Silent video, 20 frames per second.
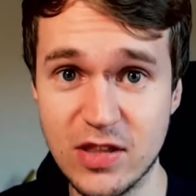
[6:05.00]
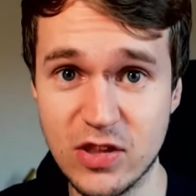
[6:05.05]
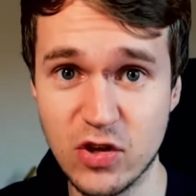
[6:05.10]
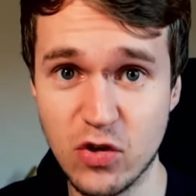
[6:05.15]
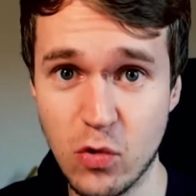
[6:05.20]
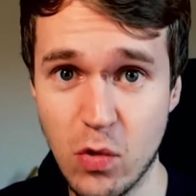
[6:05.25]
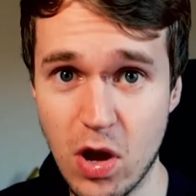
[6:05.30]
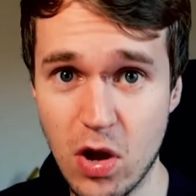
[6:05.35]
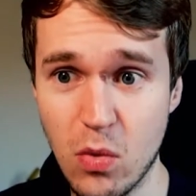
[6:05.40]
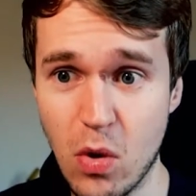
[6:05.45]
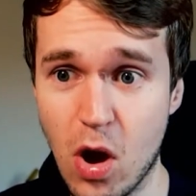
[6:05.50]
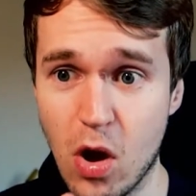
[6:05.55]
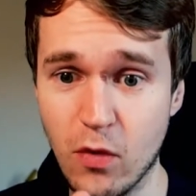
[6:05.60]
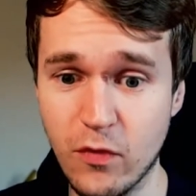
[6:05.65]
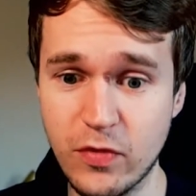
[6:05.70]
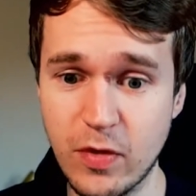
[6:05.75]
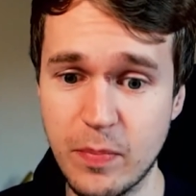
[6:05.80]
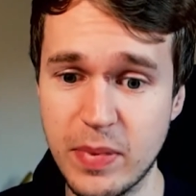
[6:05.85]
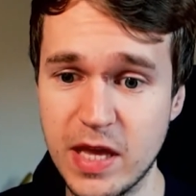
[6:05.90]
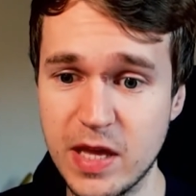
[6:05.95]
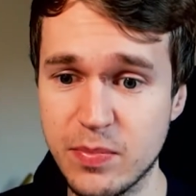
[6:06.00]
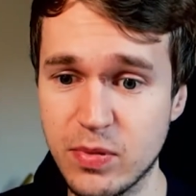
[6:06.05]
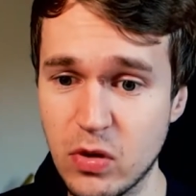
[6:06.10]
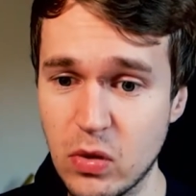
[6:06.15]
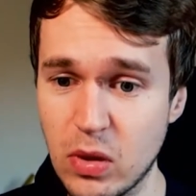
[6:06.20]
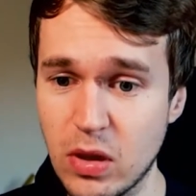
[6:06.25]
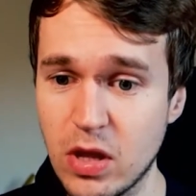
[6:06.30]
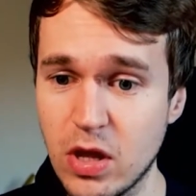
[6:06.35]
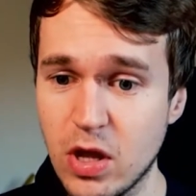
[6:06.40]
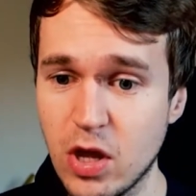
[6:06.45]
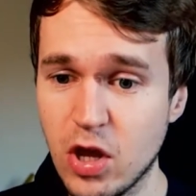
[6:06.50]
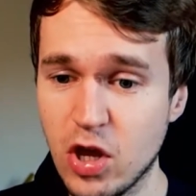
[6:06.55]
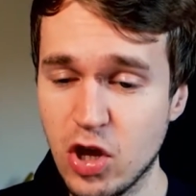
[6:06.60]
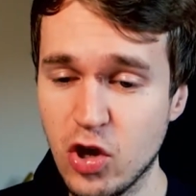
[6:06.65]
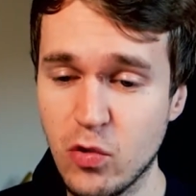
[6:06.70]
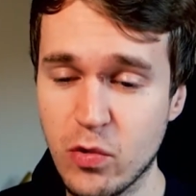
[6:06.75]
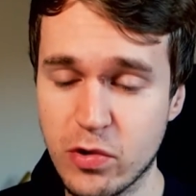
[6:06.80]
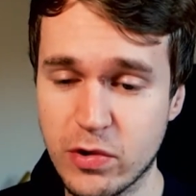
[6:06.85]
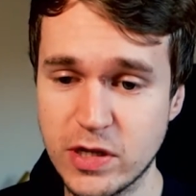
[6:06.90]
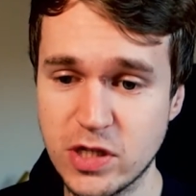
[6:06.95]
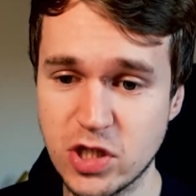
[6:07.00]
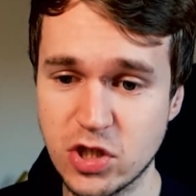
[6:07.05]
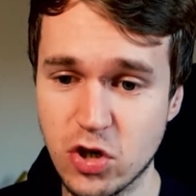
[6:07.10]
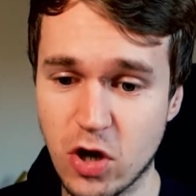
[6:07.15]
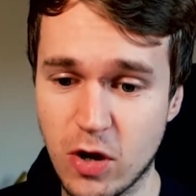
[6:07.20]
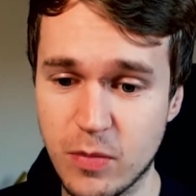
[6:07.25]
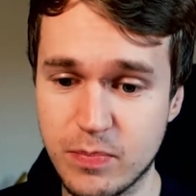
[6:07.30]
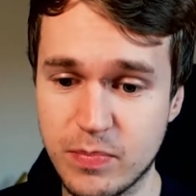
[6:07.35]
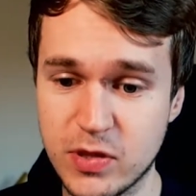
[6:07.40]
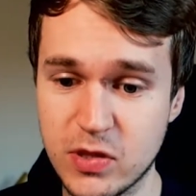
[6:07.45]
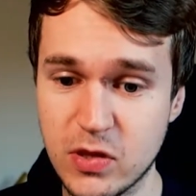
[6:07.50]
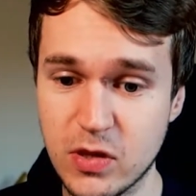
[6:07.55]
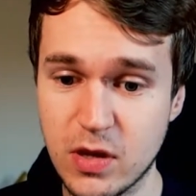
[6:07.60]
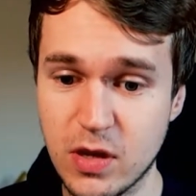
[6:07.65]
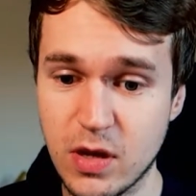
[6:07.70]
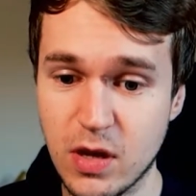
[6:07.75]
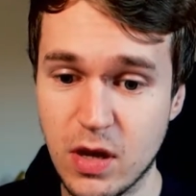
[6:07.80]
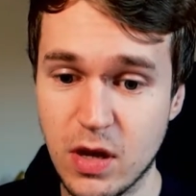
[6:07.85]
quo of the people who were in jobs,